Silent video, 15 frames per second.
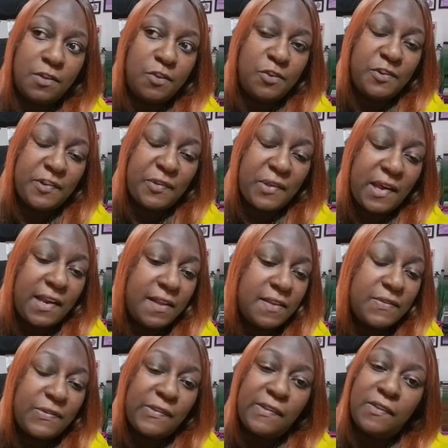you just
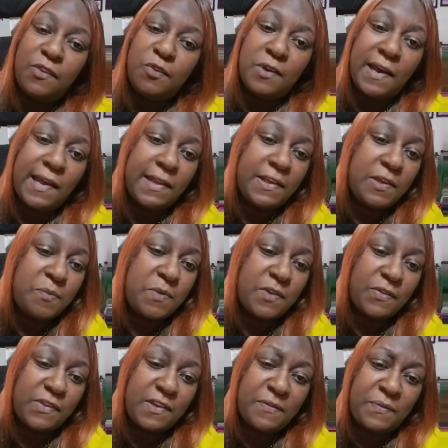gotta keep
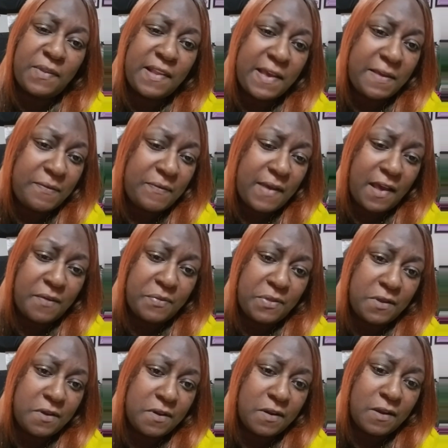yourself safe out
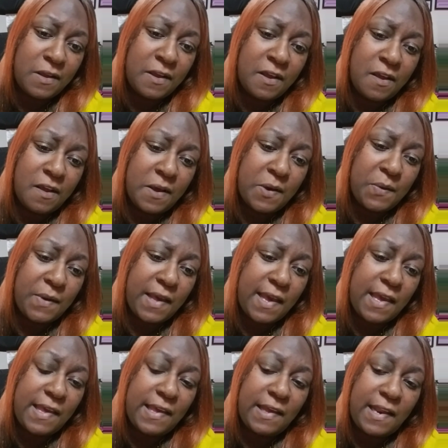there,
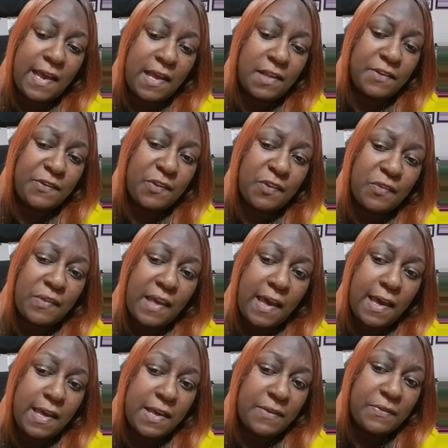okay? And I
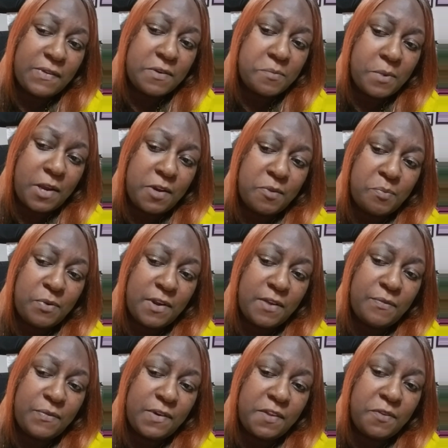ask everybody to
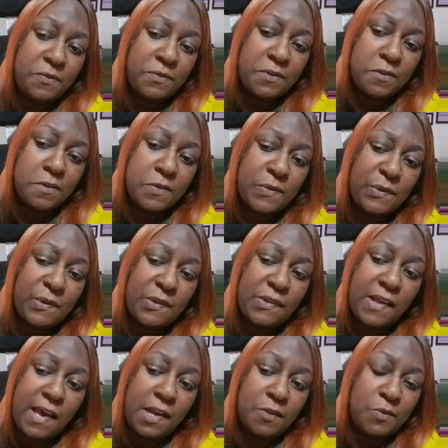pray for these girls, because
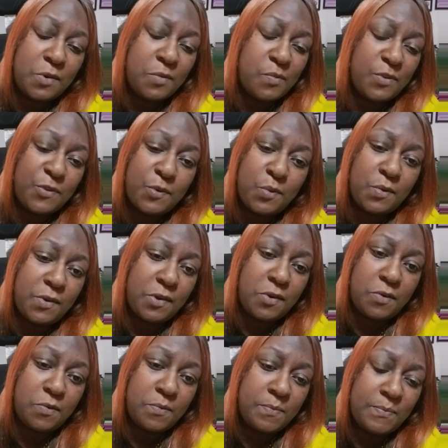I don't know what's going
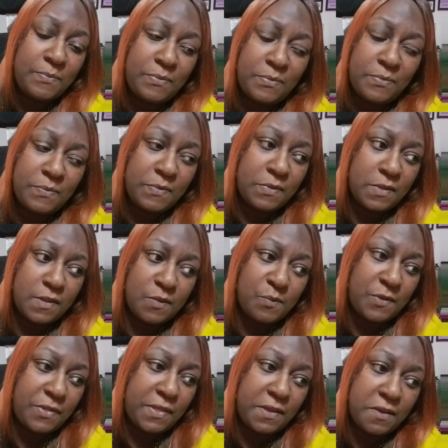on
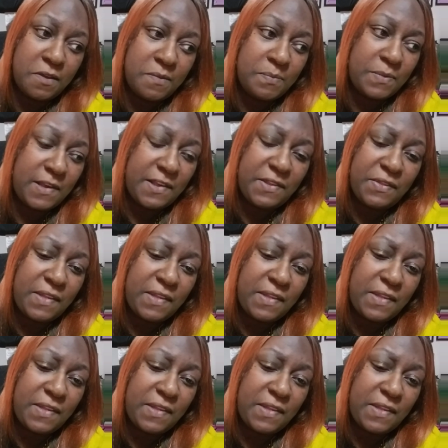with them. That